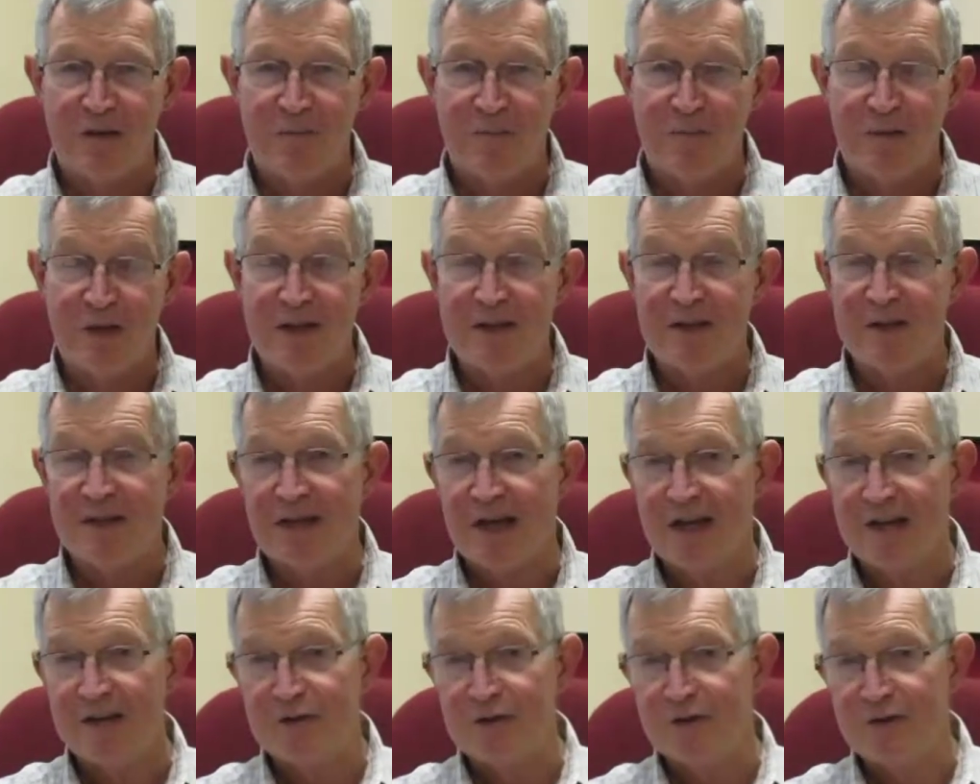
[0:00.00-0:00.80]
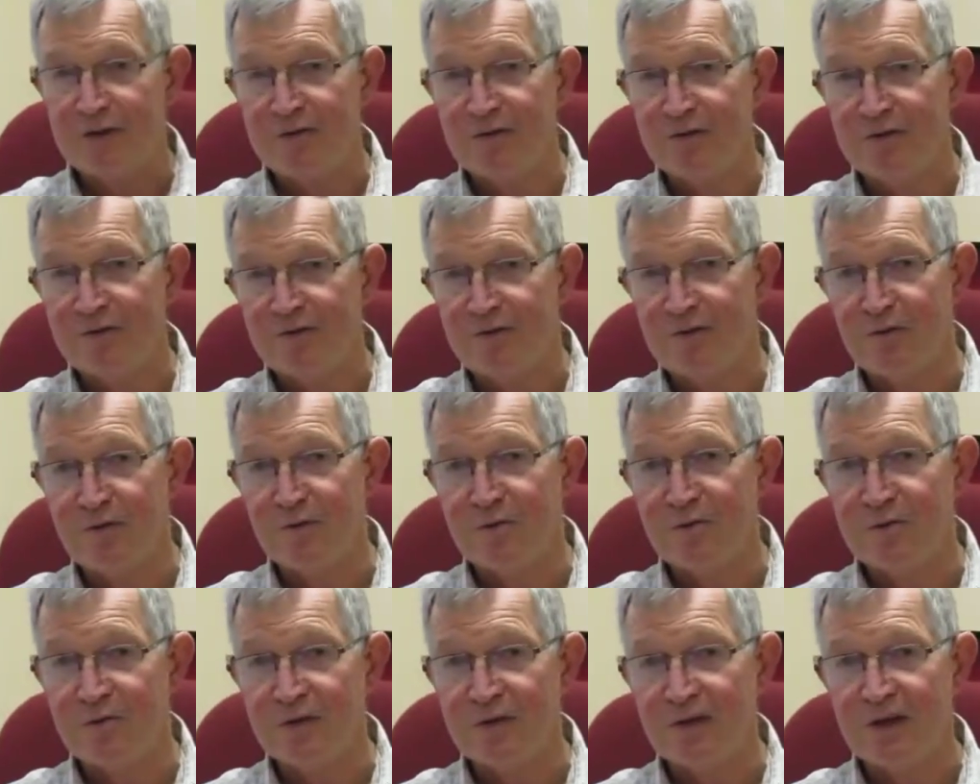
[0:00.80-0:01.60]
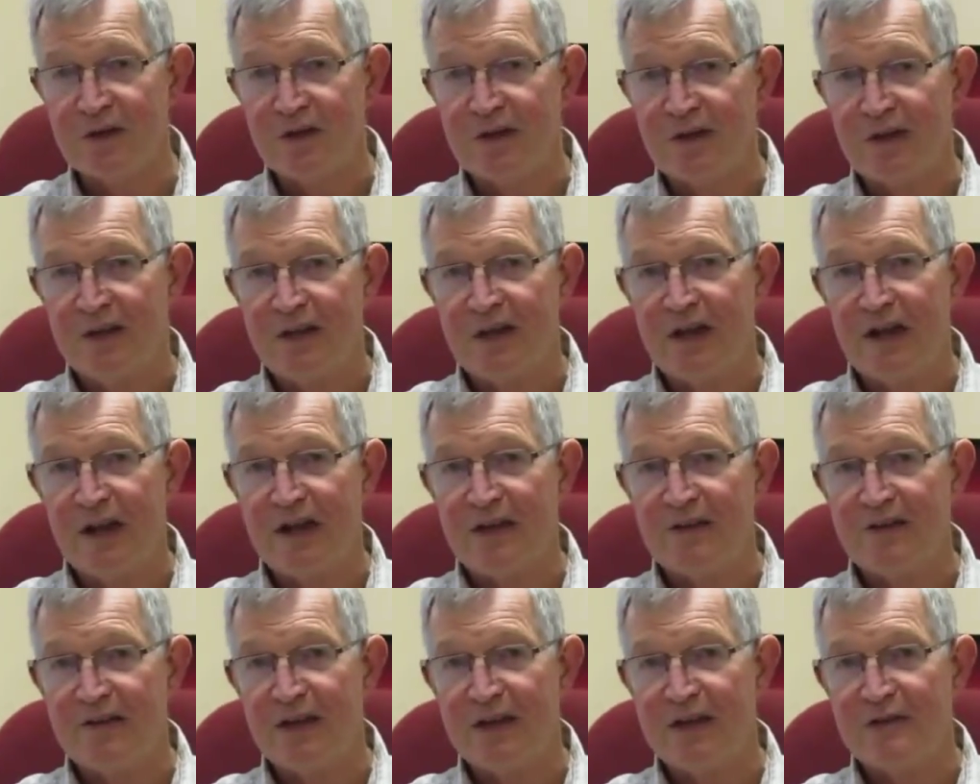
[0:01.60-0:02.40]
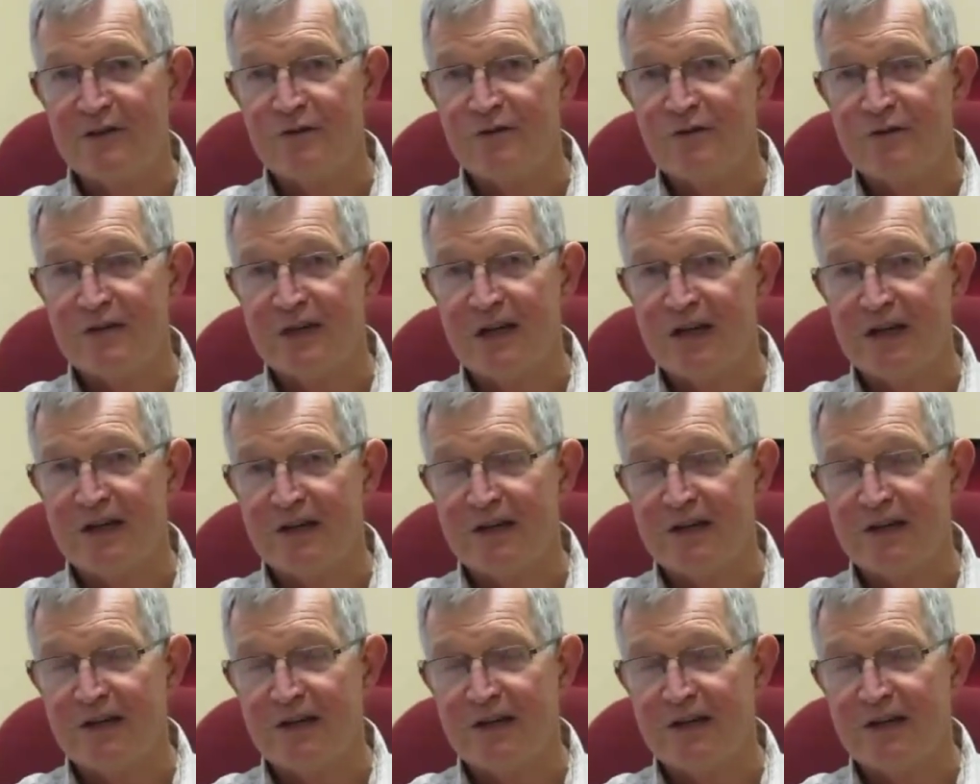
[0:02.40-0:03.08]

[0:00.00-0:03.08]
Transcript: than the other 2 forms. And that you take